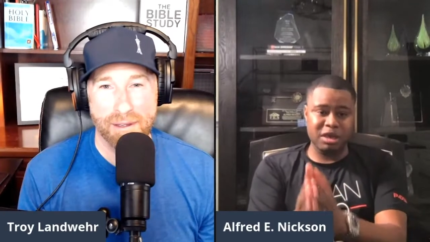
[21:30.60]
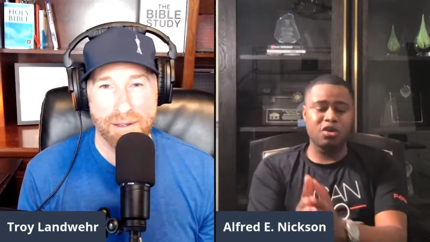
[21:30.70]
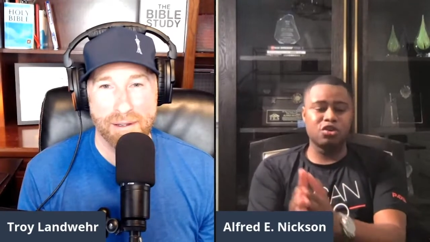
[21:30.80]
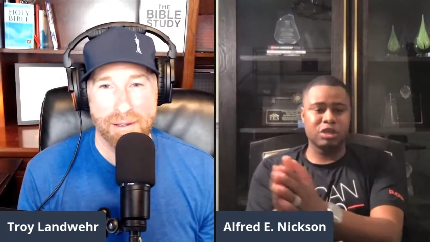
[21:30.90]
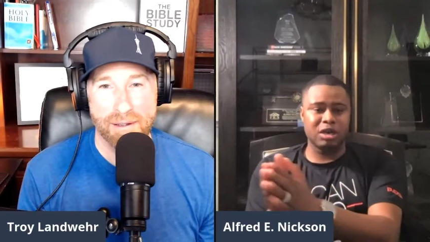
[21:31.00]

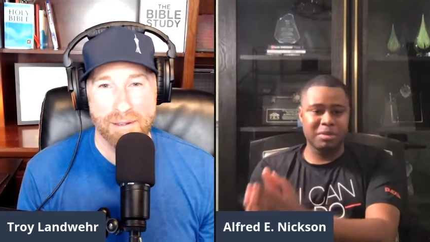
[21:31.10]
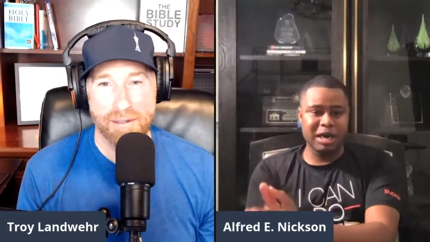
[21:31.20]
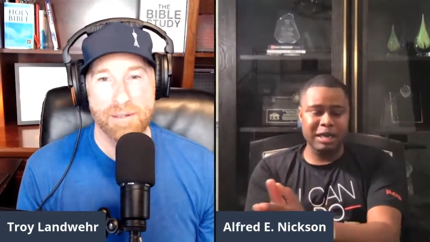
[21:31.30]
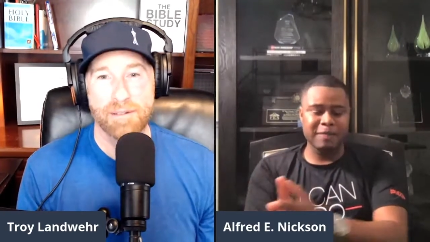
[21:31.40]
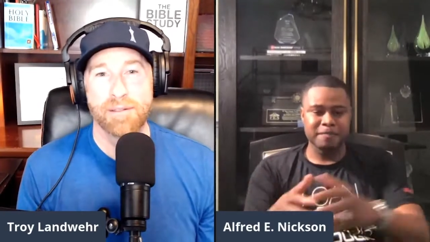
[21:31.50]
Speaker 1: energy, and
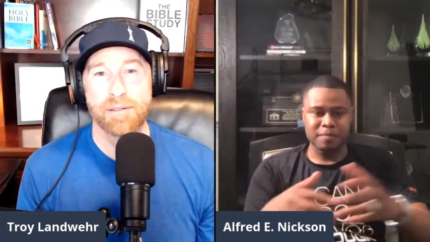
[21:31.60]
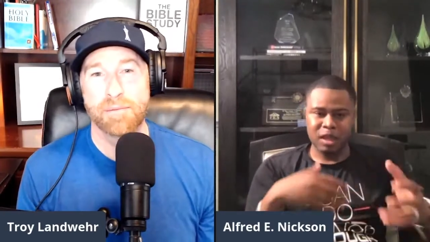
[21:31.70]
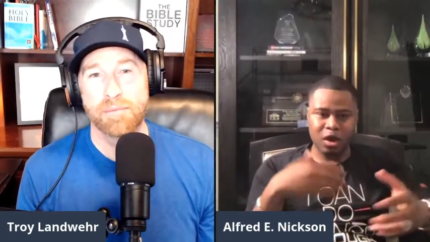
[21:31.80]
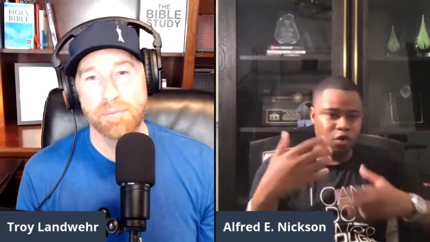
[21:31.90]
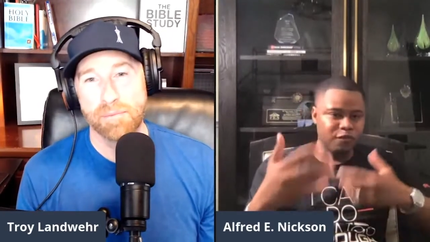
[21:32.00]
money.
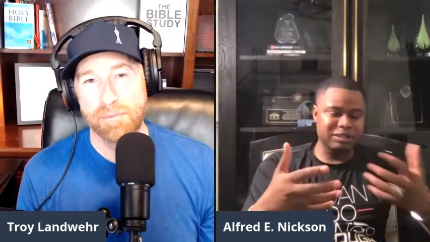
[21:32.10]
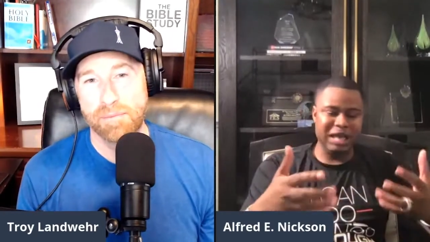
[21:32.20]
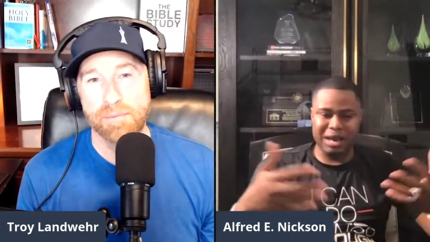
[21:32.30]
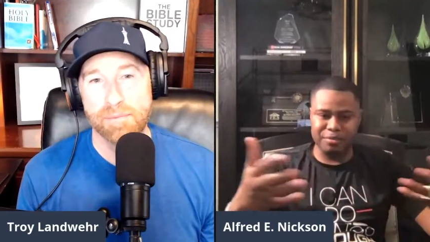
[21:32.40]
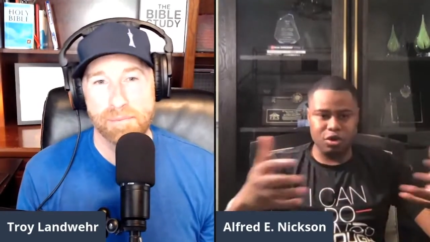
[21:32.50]
Over
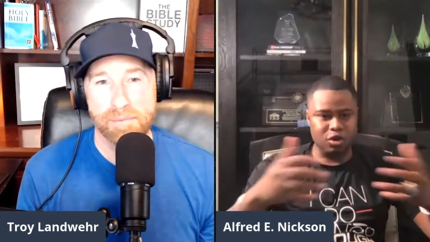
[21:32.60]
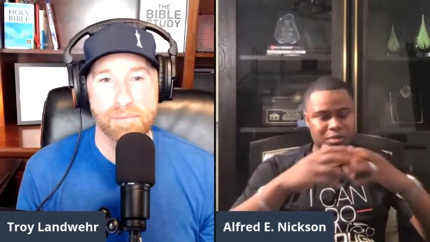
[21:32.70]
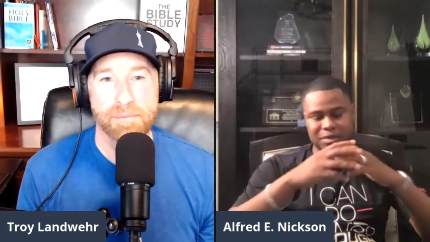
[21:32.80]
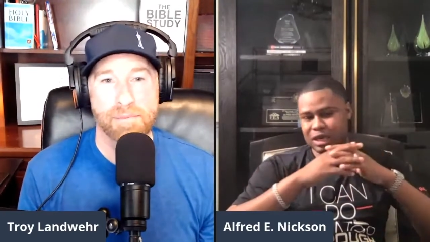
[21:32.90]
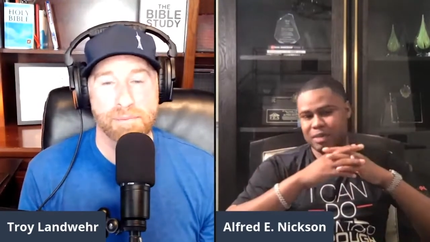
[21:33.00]
time, you're going
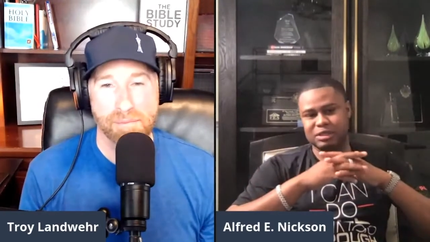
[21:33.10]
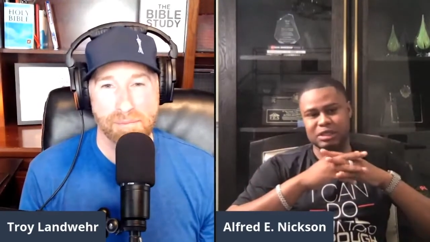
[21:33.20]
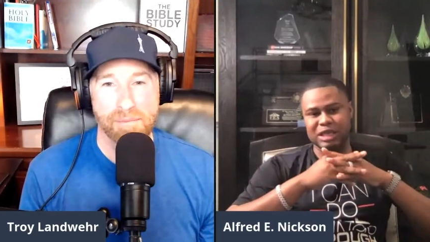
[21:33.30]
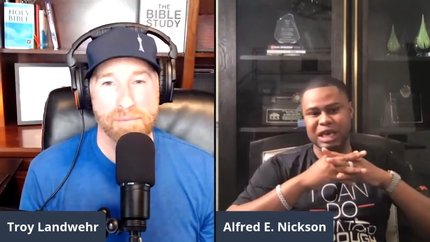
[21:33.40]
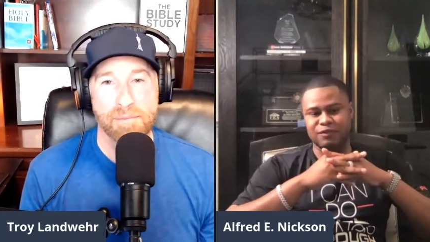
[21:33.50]
to become
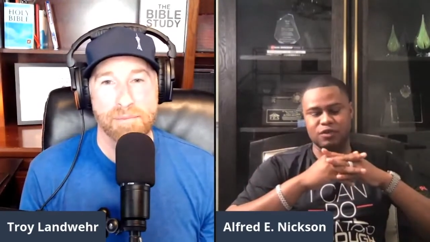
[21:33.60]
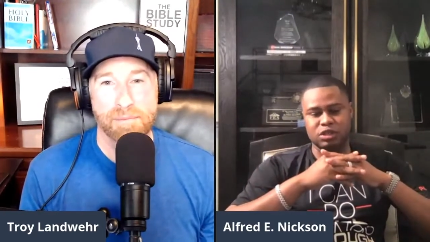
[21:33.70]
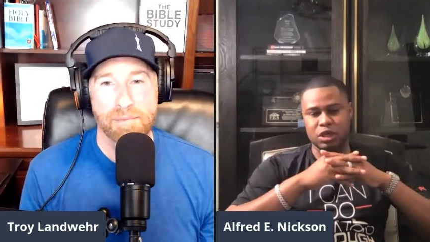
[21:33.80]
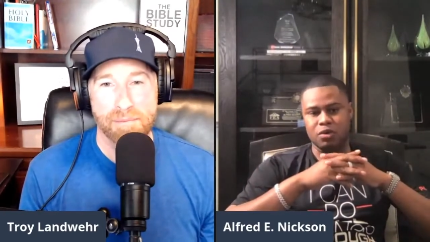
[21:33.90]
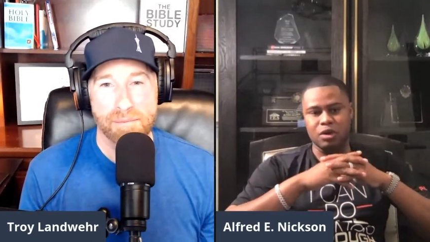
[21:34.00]
successful.
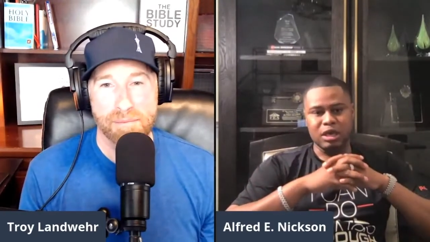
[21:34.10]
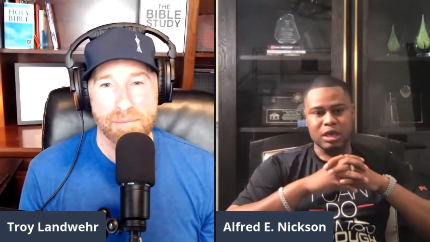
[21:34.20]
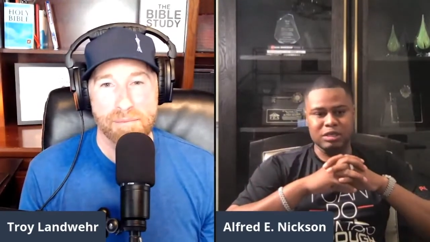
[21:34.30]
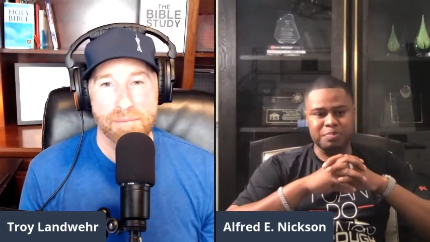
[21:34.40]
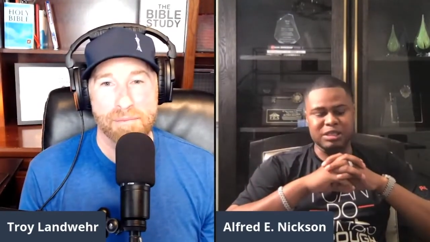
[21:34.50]
So
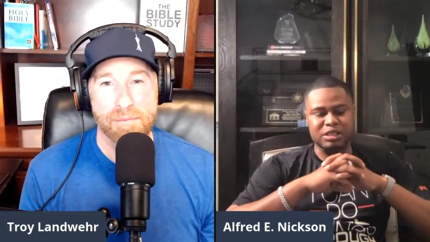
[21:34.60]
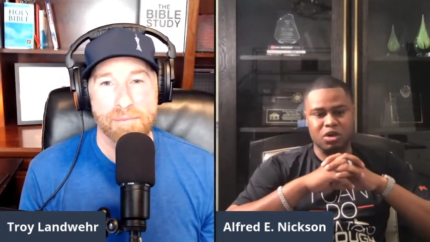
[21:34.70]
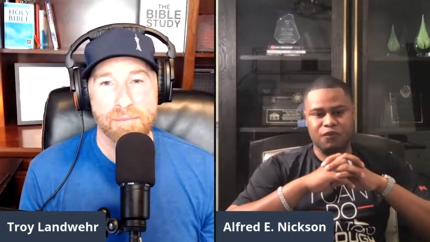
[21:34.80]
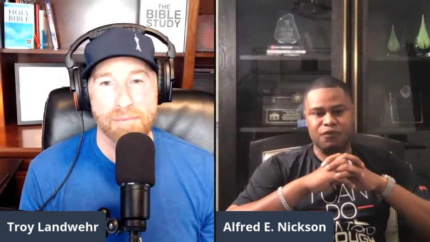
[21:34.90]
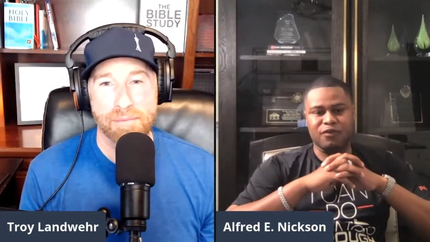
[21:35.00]
it's been
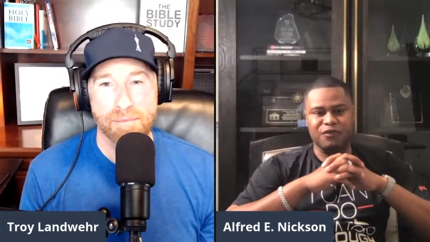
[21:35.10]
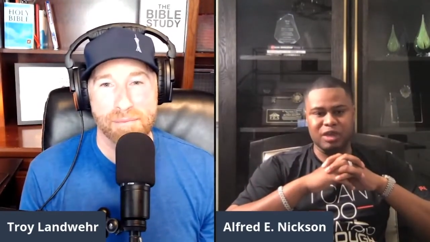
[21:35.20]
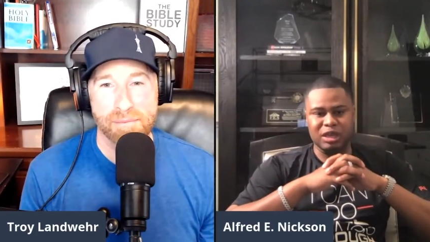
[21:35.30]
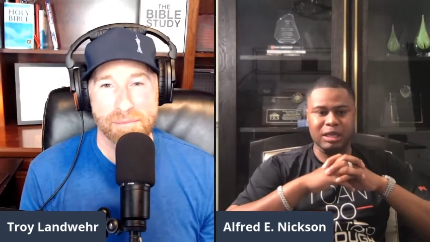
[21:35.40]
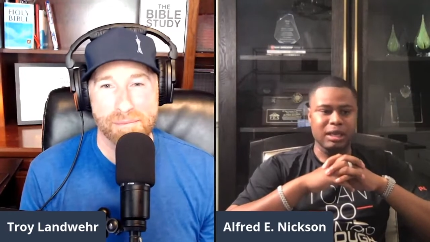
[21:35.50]
so
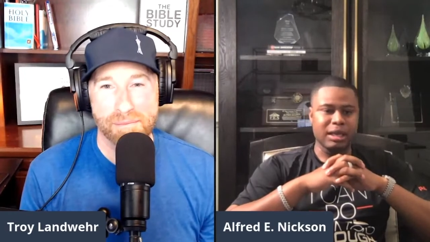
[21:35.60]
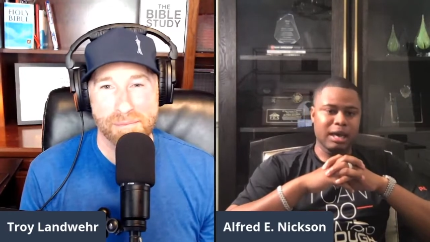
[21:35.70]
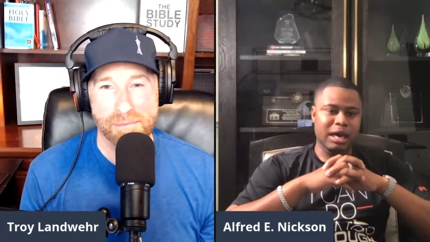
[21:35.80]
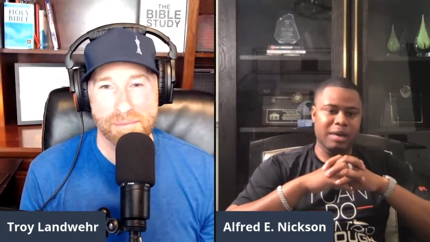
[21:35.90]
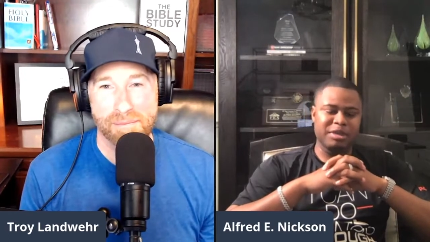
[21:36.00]
fulfilling
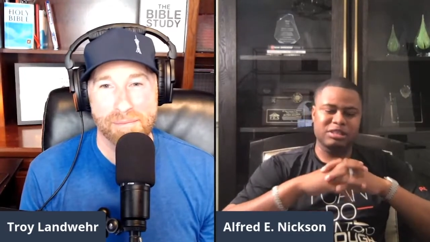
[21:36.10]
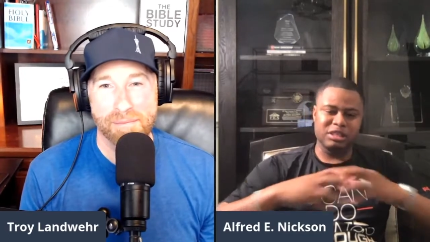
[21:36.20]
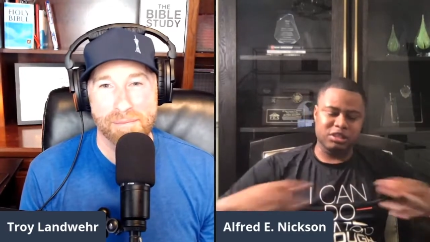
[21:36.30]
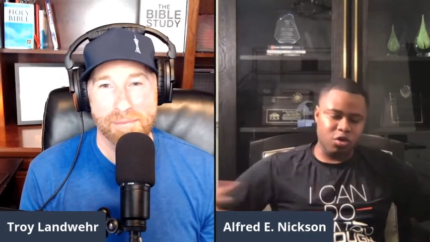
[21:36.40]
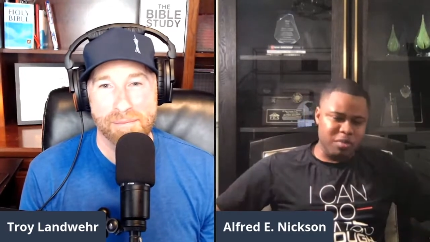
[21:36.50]
um, to
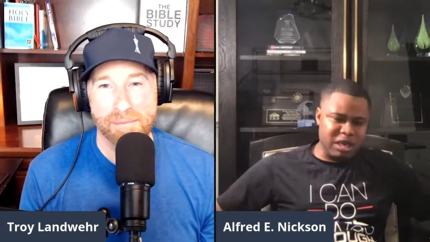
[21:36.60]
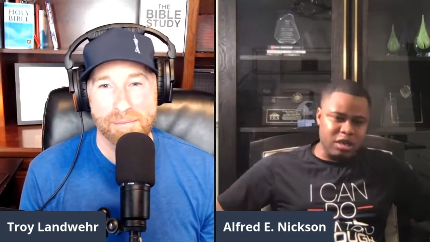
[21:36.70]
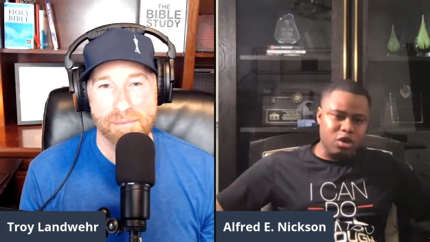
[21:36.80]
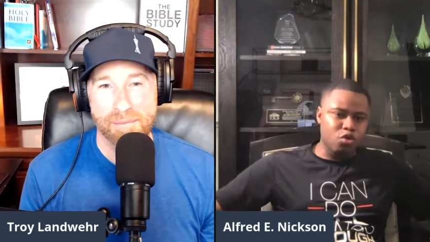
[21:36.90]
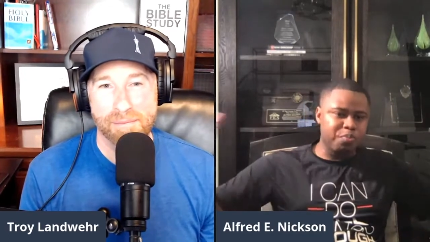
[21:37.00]
see so many
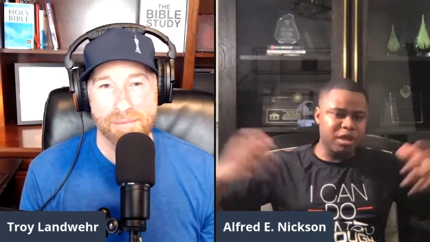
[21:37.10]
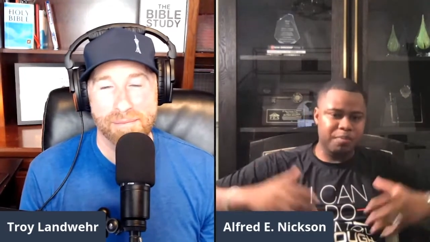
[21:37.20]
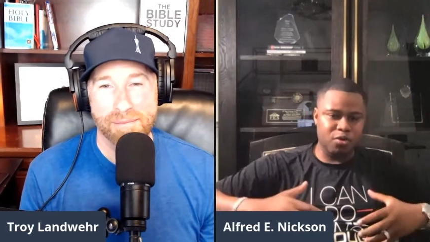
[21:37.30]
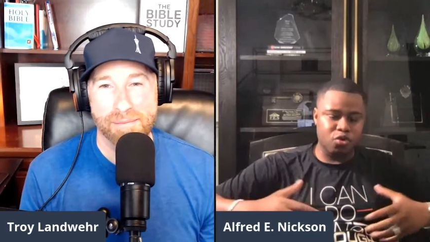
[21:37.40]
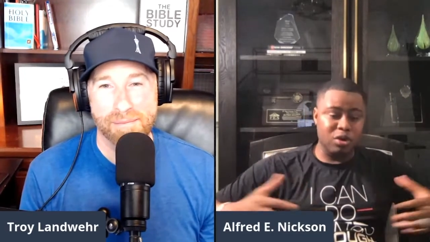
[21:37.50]
new
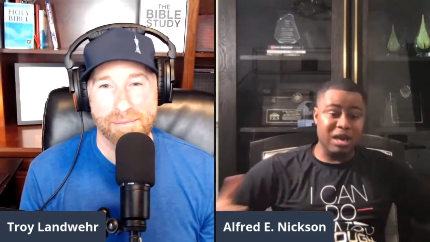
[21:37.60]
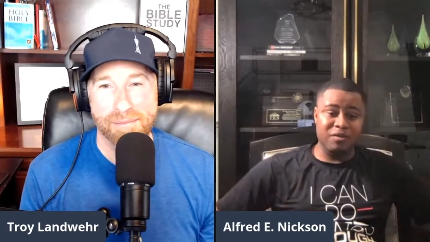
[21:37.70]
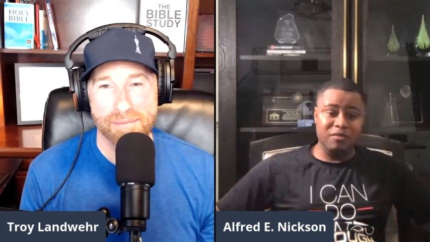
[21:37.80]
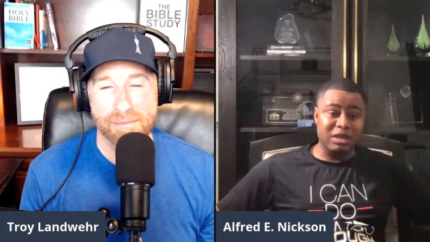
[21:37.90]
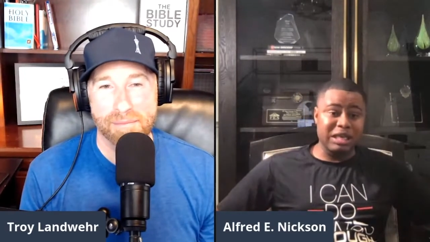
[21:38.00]
people who never even